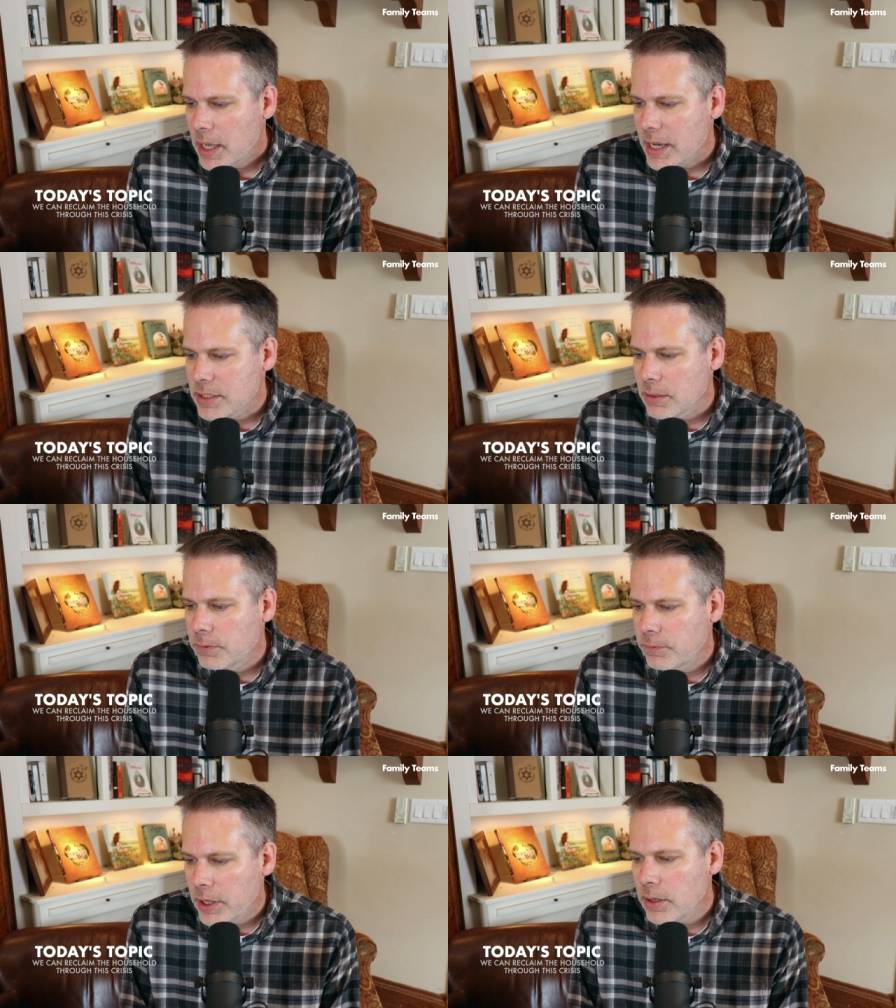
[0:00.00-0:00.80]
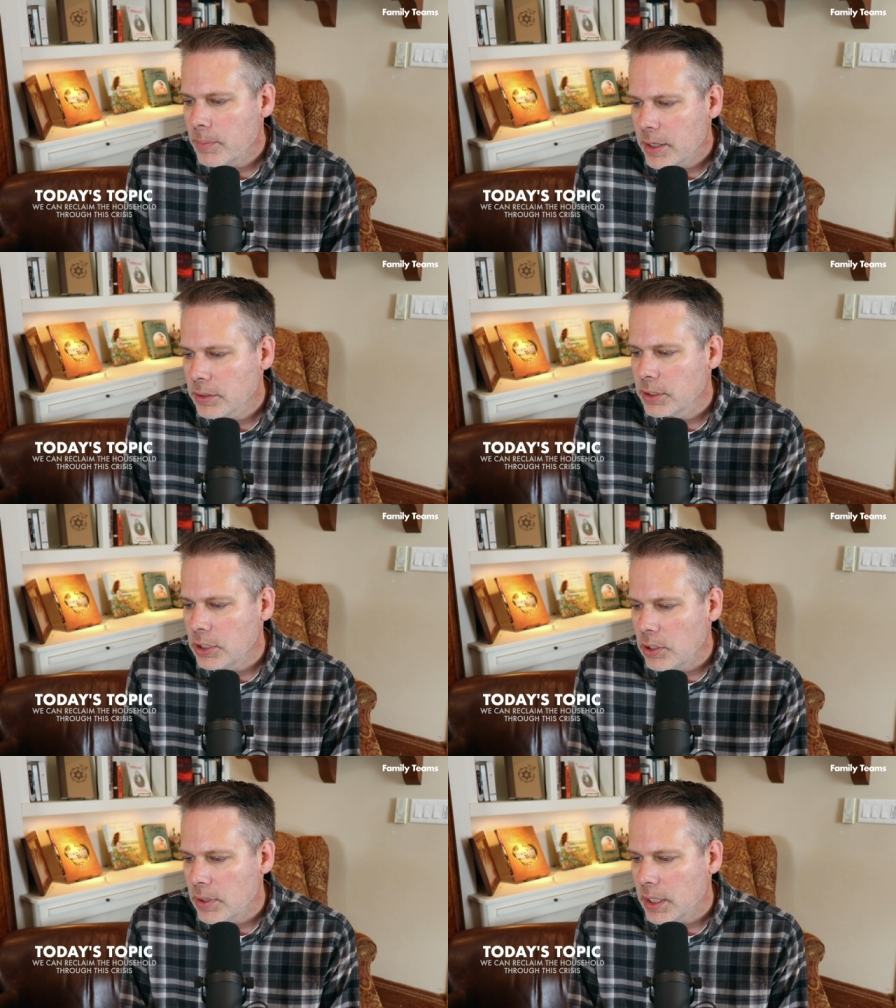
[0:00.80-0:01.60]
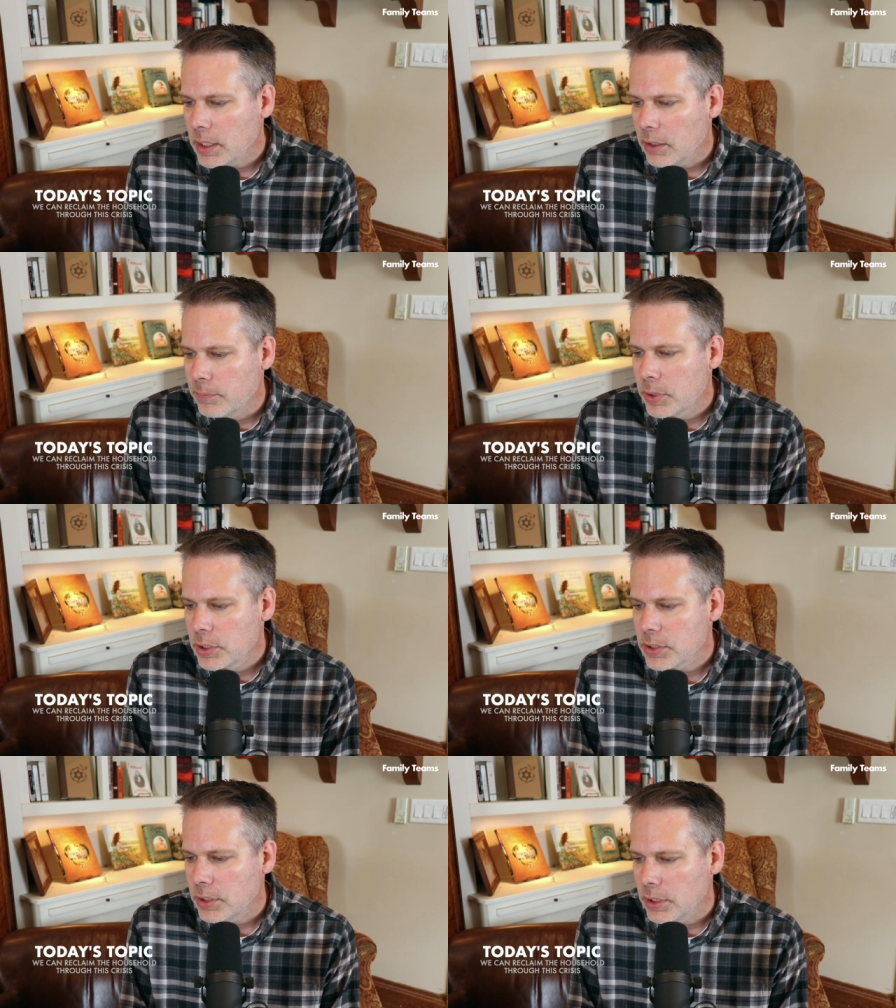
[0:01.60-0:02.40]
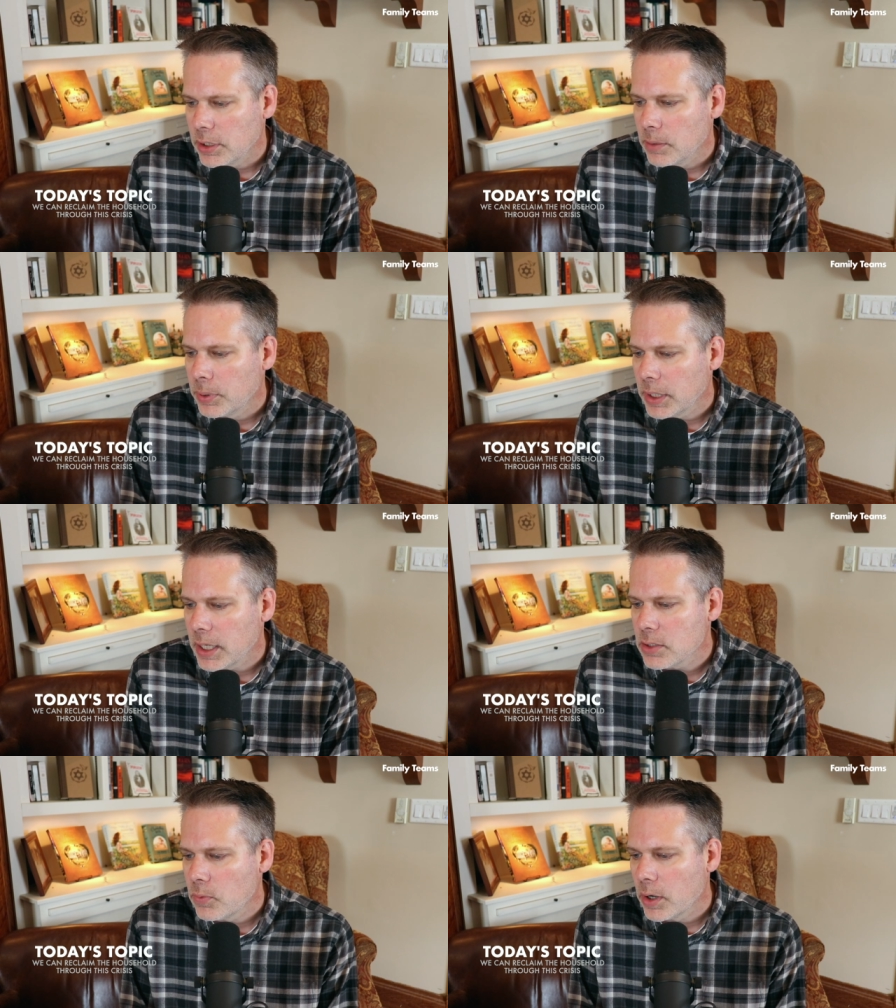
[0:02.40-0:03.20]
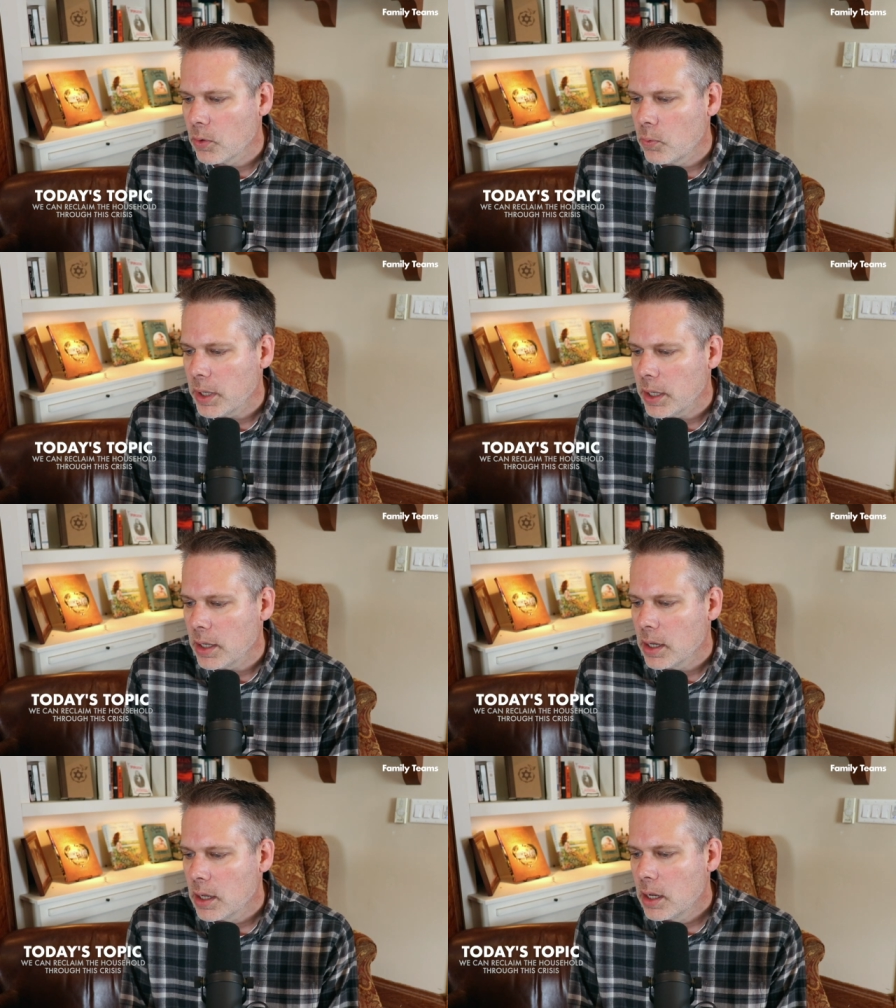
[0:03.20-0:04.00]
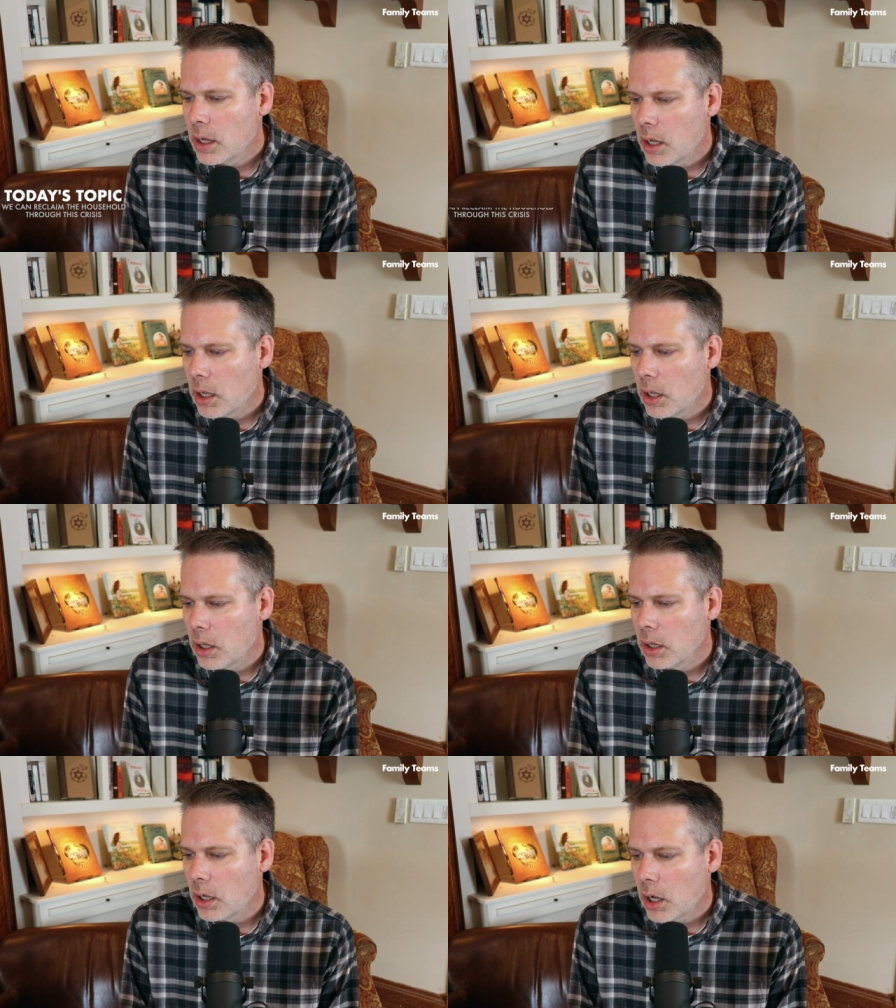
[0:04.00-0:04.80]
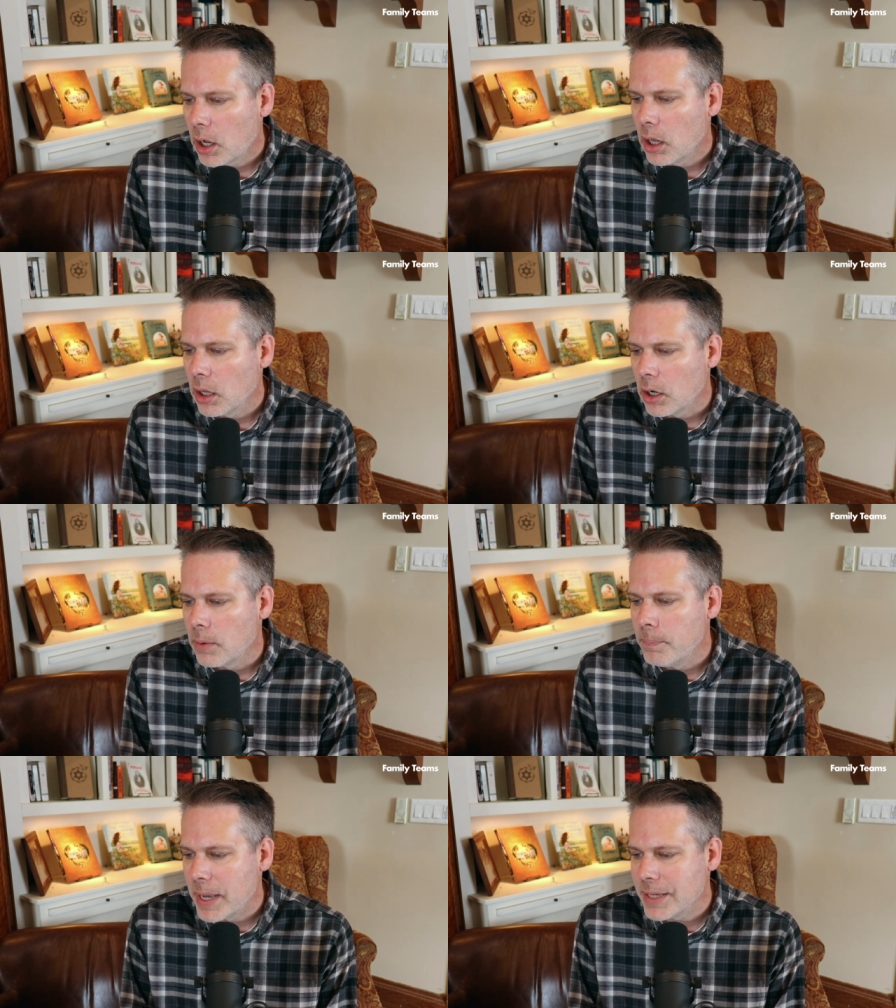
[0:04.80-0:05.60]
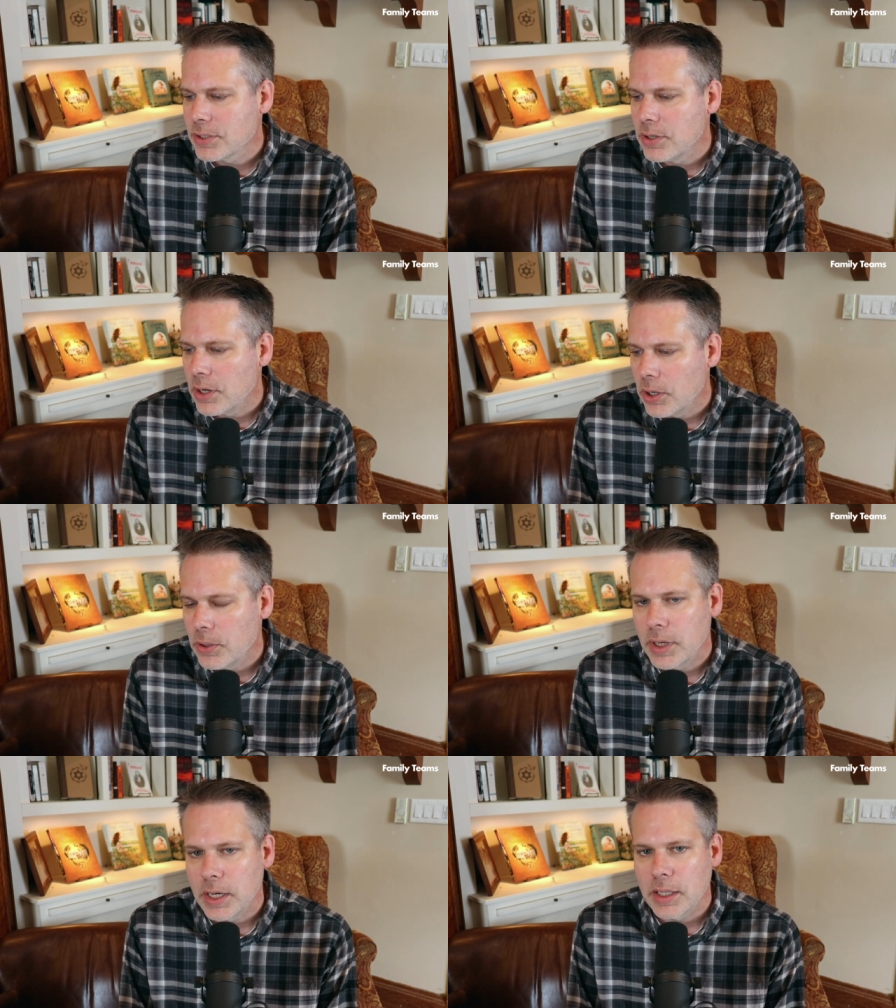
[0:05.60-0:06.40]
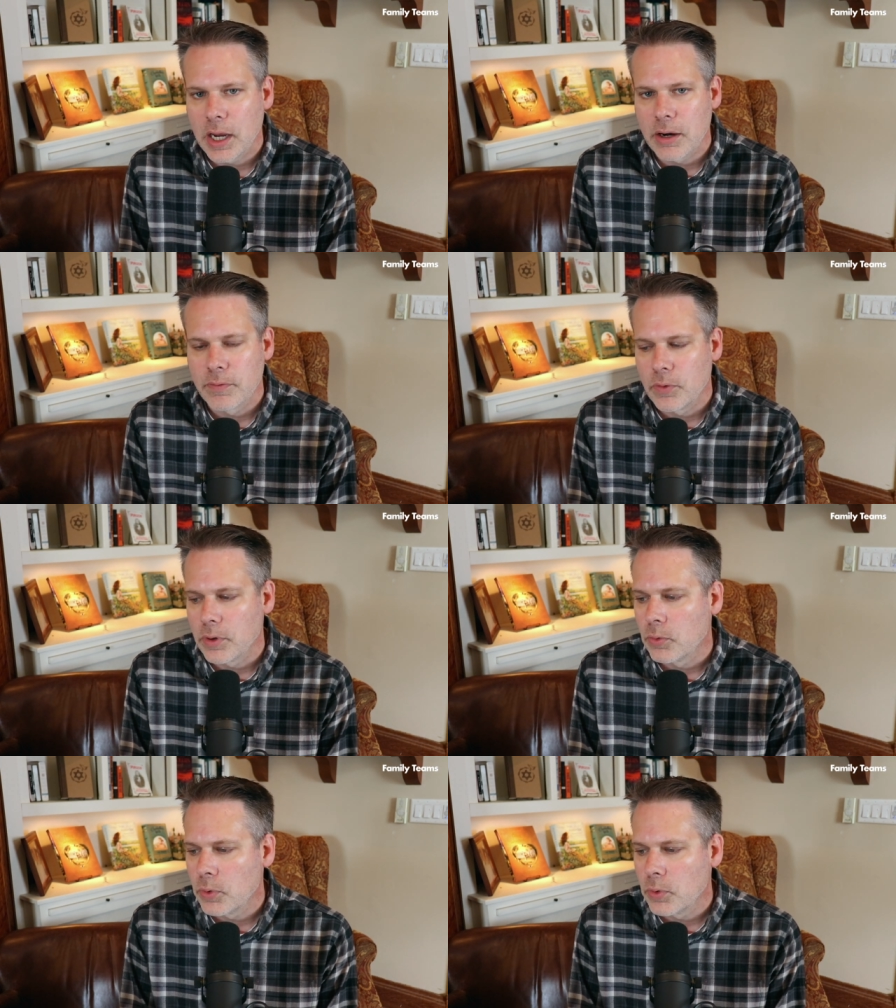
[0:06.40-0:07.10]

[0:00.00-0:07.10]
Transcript: as the fundamental unit of personhood, the place where we all are best known and cared for.